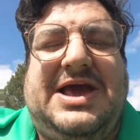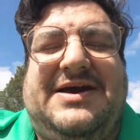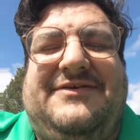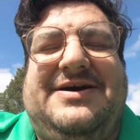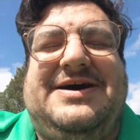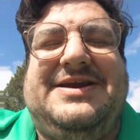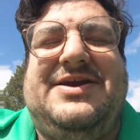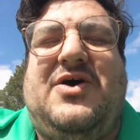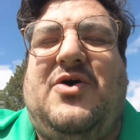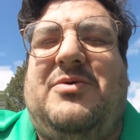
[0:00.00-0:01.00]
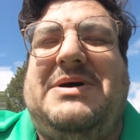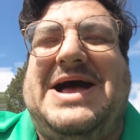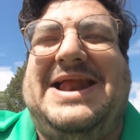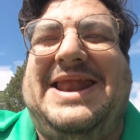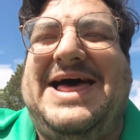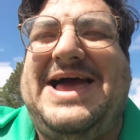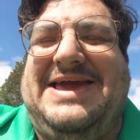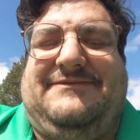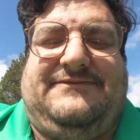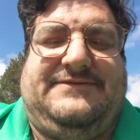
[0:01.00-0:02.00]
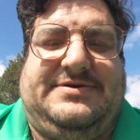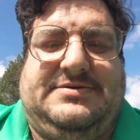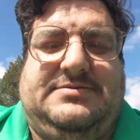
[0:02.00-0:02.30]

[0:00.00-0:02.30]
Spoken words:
I've hunted all my life.